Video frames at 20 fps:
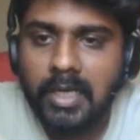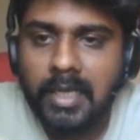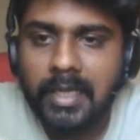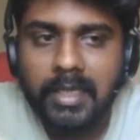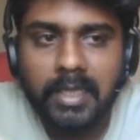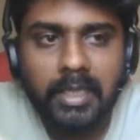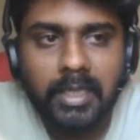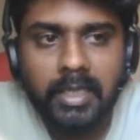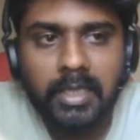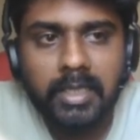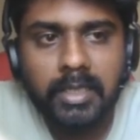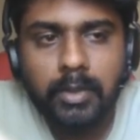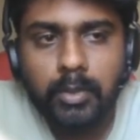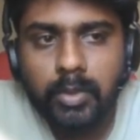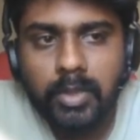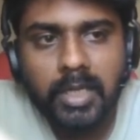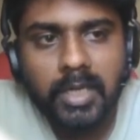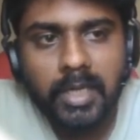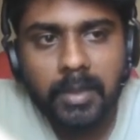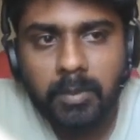Like in
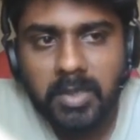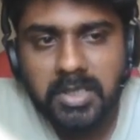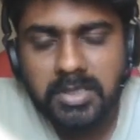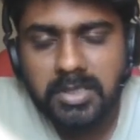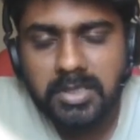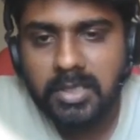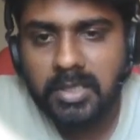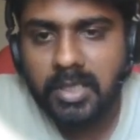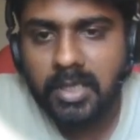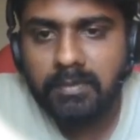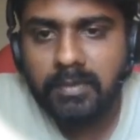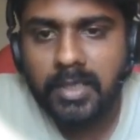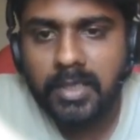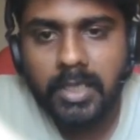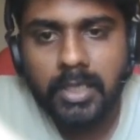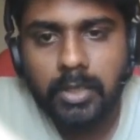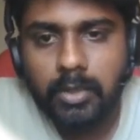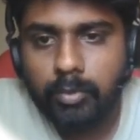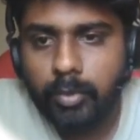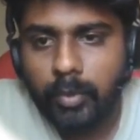union, I mentioned, right, we
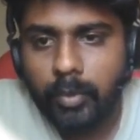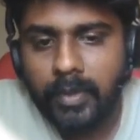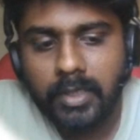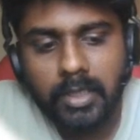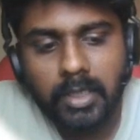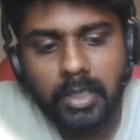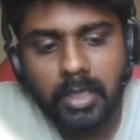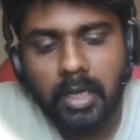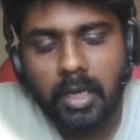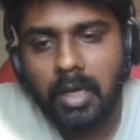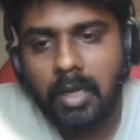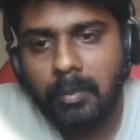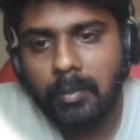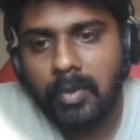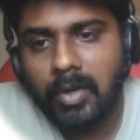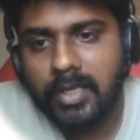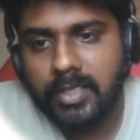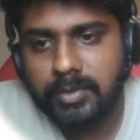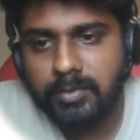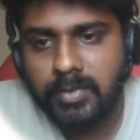need to provide the column
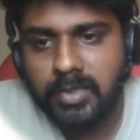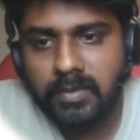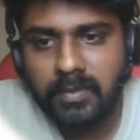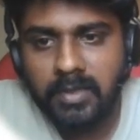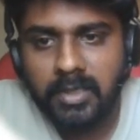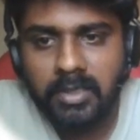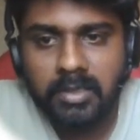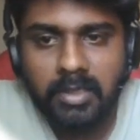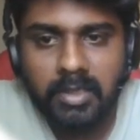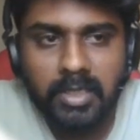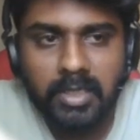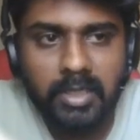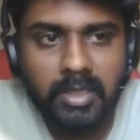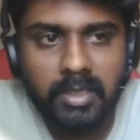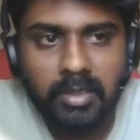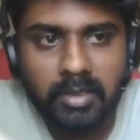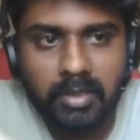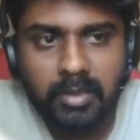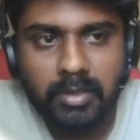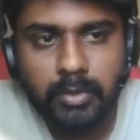orders between
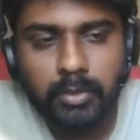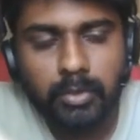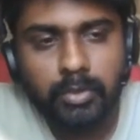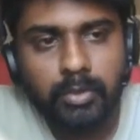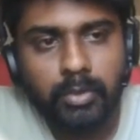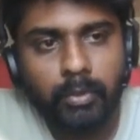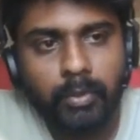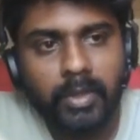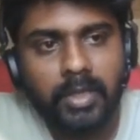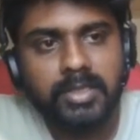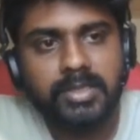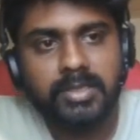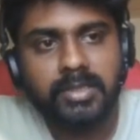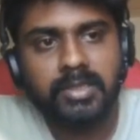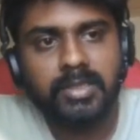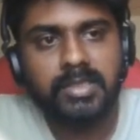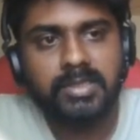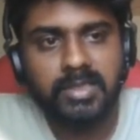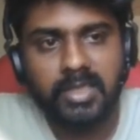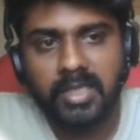two queries
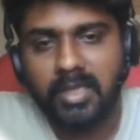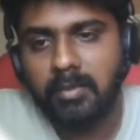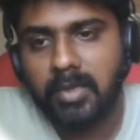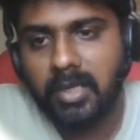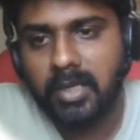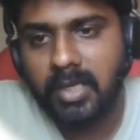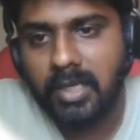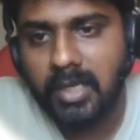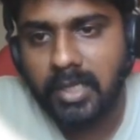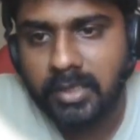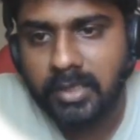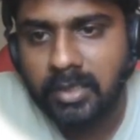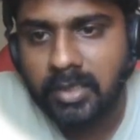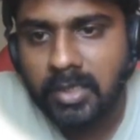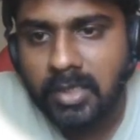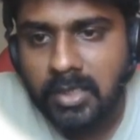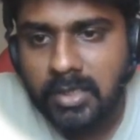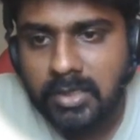in the same order, like that.